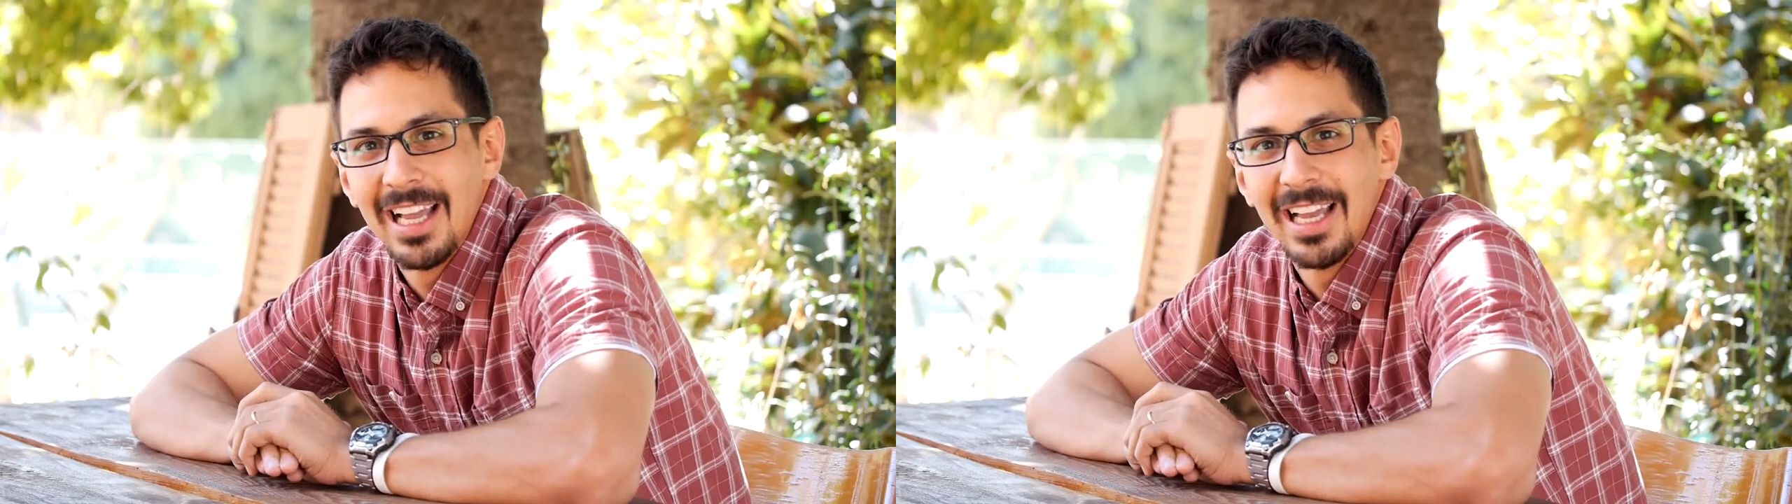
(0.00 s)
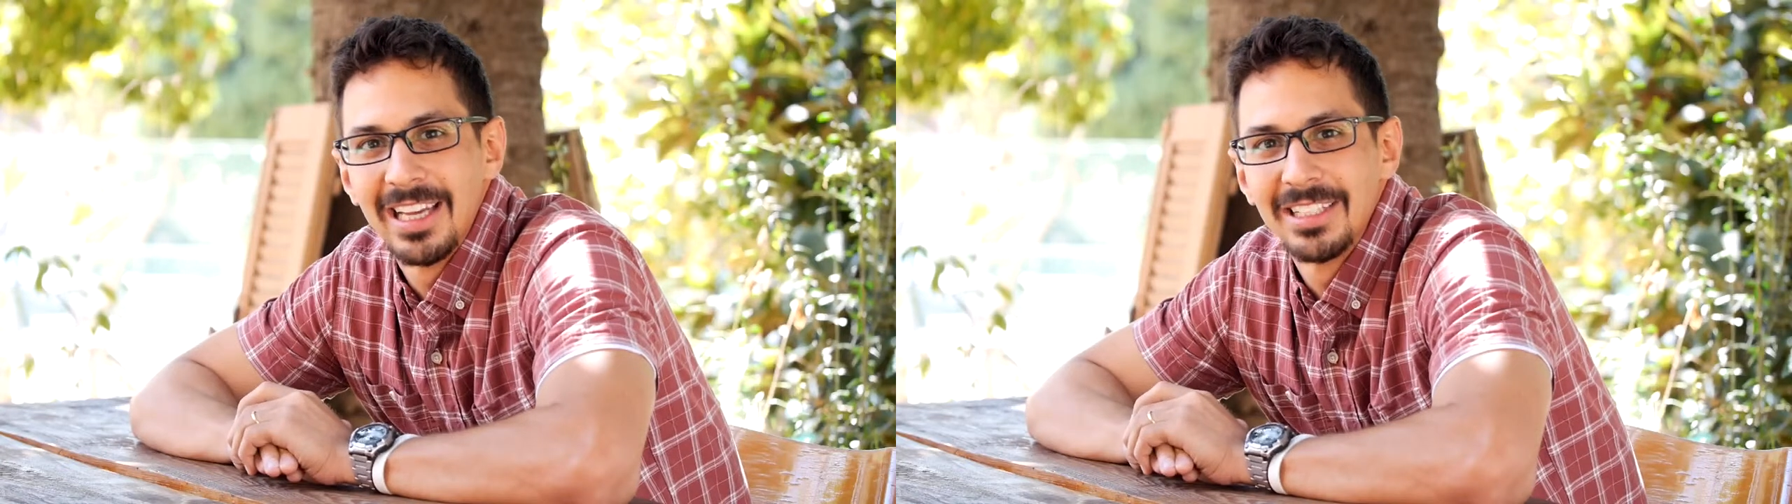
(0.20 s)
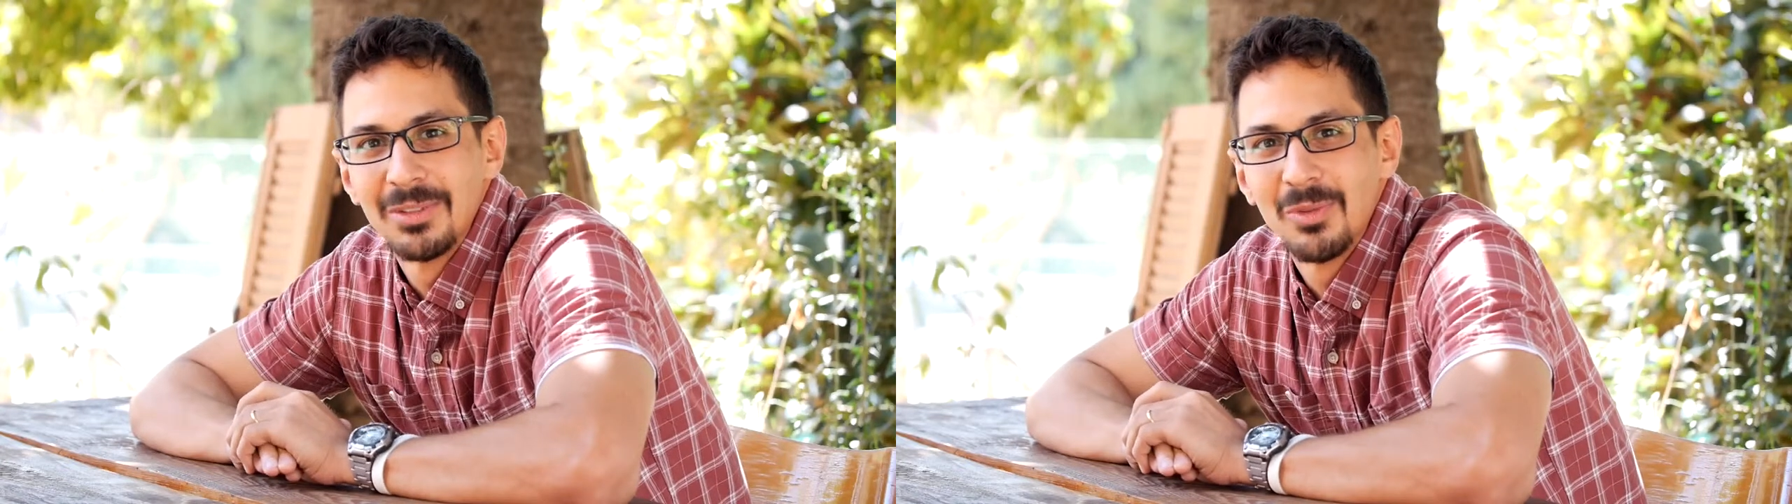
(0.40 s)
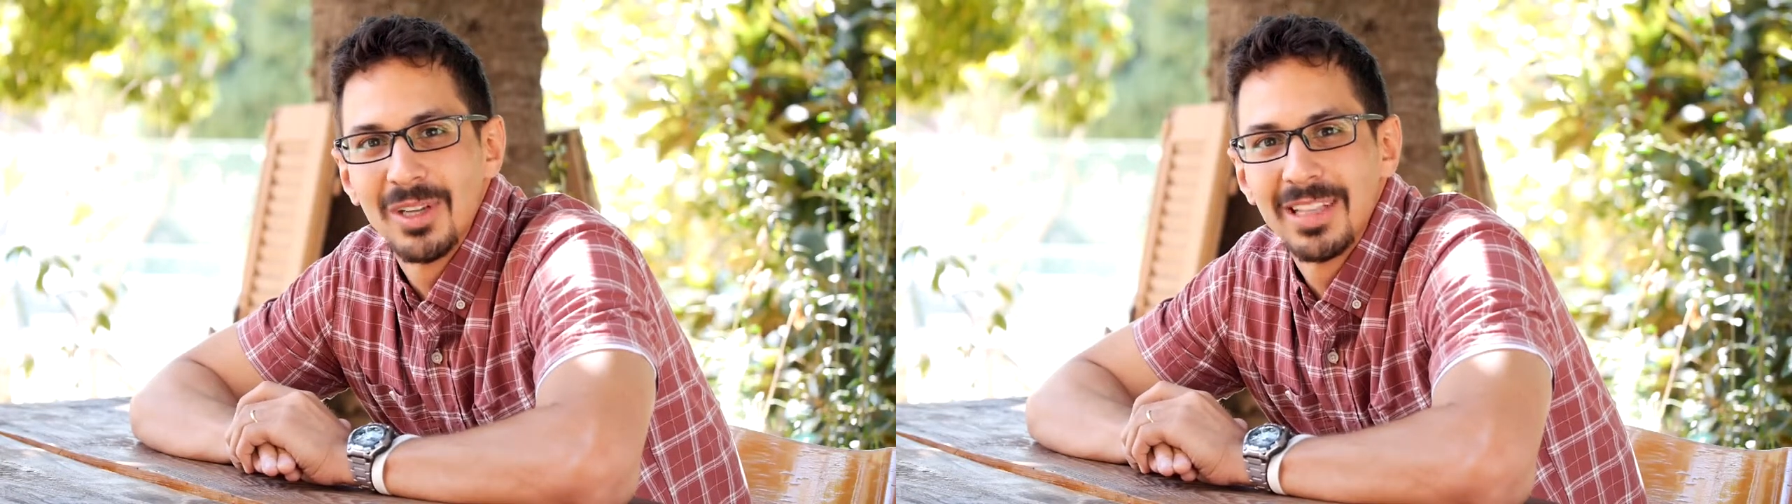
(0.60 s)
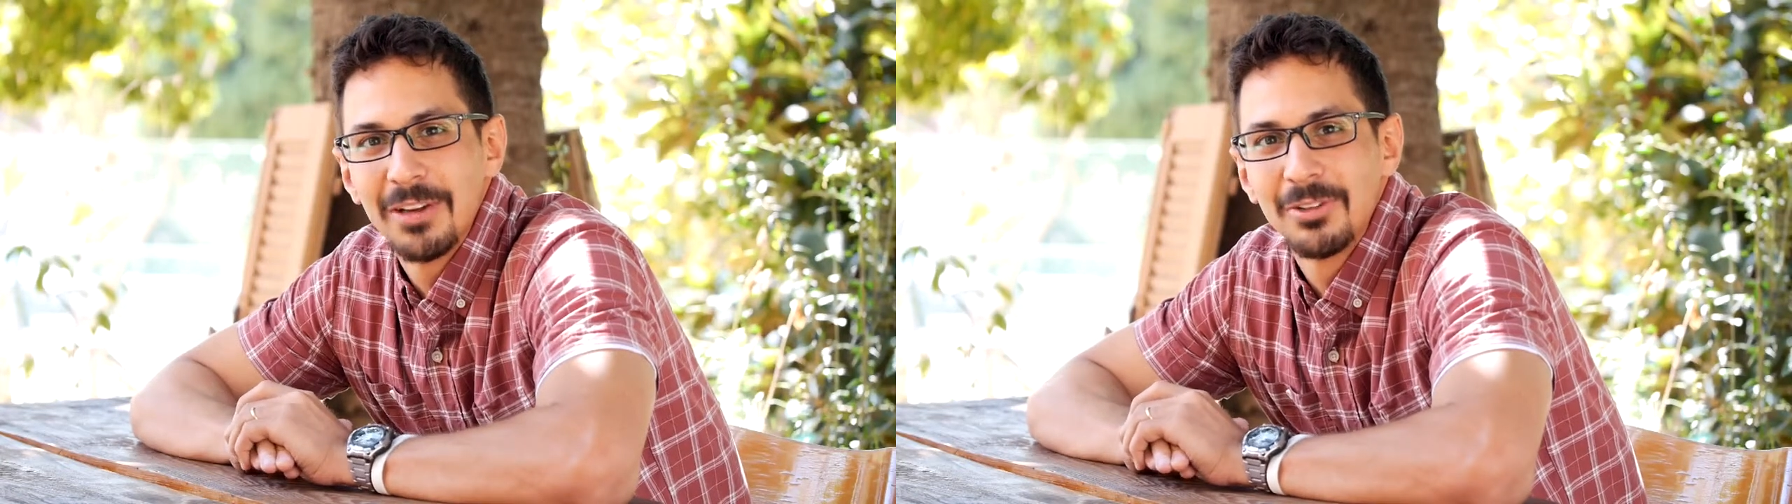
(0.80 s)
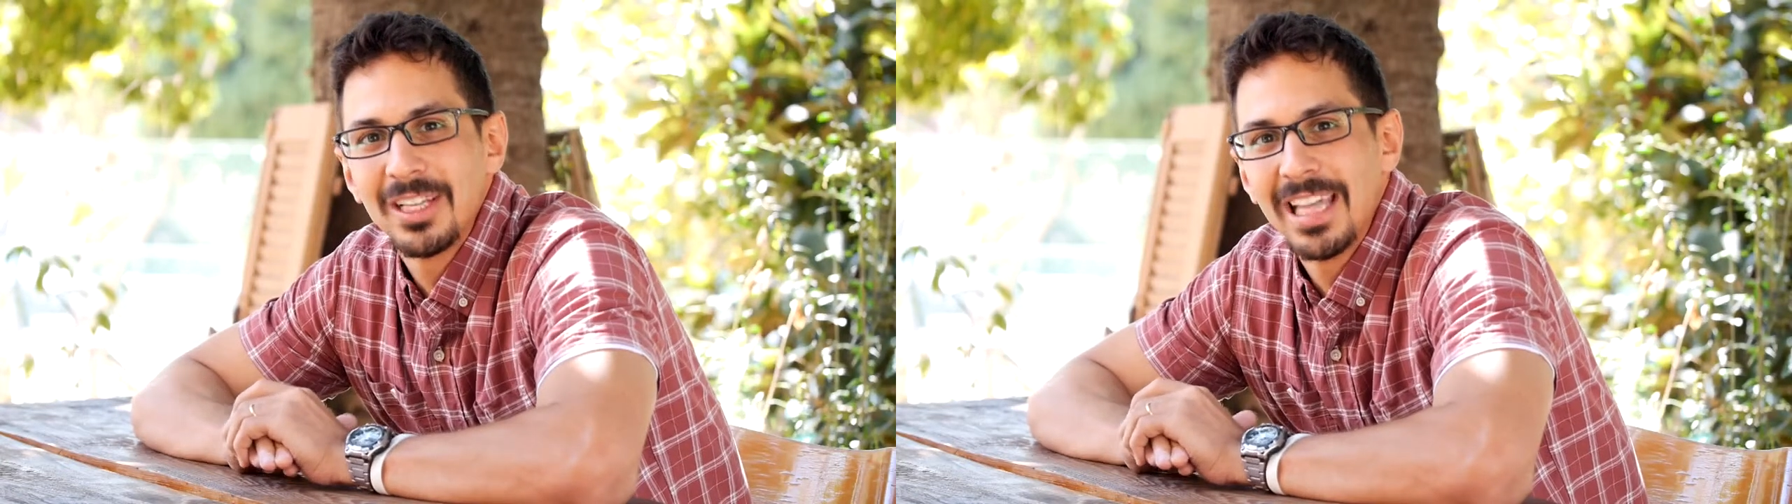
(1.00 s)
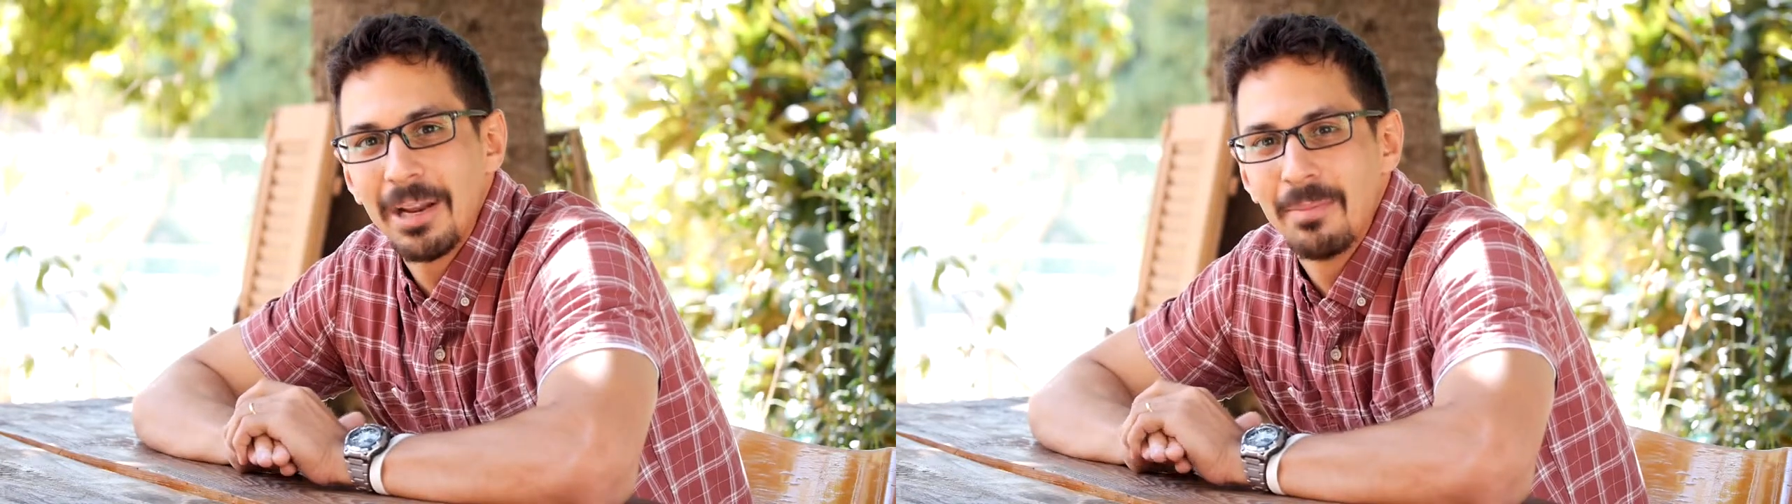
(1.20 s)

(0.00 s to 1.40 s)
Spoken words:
and one that really had